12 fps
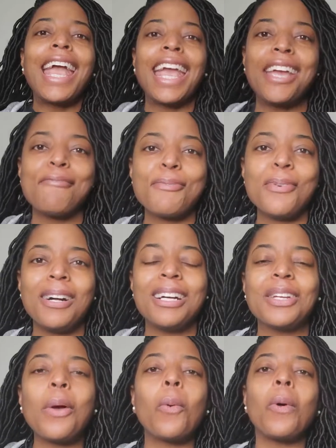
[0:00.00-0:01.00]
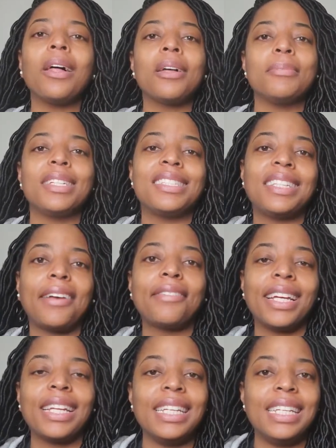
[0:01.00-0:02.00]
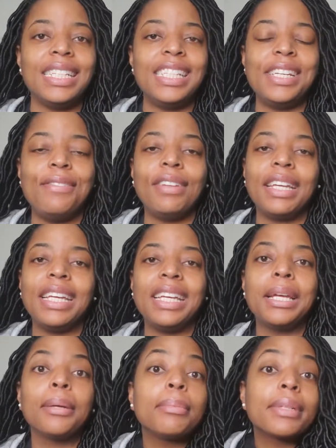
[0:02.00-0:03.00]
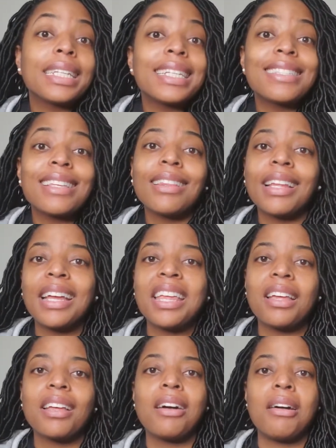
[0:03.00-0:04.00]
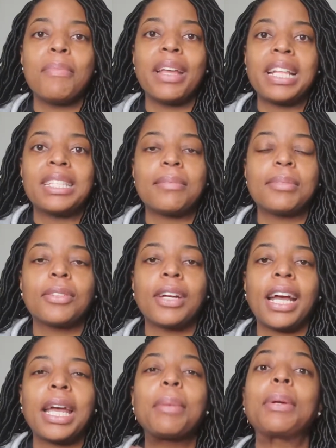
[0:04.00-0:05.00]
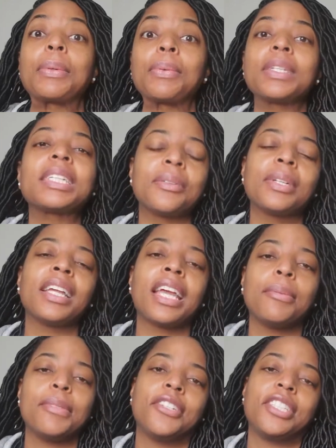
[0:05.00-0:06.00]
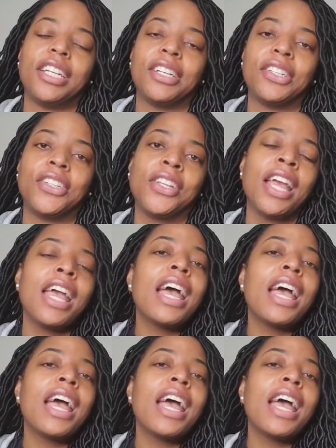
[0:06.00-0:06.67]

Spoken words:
Hey everyone, welcome to Steph and Key TV. Please like, comment, and subscribe. It really helps our channel.